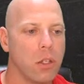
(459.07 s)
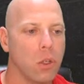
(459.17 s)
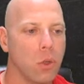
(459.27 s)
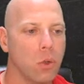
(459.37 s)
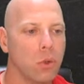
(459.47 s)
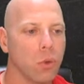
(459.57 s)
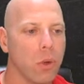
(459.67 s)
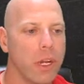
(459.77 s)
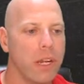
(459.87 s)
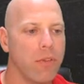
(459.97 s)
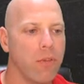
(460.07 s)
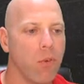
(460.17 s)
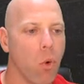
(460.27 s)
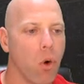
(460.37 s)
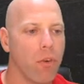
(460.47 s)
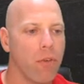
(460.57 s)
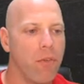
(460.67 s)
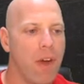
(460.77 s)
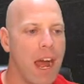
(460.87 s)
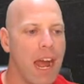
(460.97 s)
two, three, four,
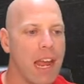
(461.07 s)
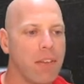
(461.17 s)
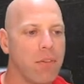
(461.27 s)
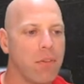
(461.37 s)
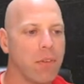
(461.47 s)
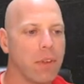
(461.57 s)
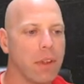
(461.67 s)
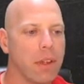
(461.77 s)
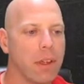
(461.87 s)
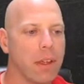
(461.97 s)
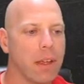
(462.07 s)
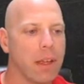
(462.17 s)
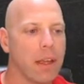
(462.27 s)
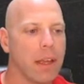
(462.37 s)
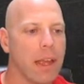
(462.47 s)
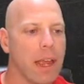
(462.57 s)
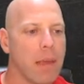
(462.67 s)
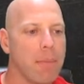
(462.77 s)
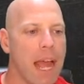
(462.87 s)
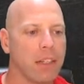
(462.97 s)
five,
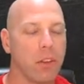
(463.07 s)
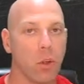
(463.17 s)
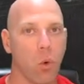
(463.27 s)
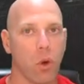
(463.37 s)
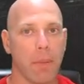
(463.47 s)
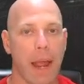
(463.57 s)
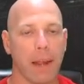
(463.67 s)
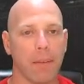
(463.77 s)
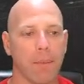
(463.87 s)
and back to the quarterback.